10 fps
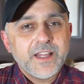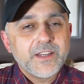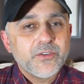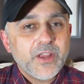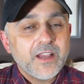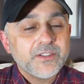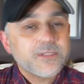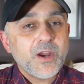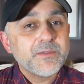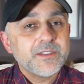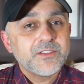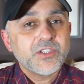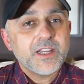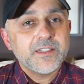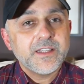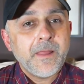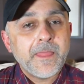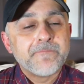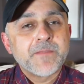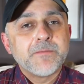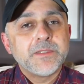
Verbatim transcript: and or you haven't subscribed to this channel yet,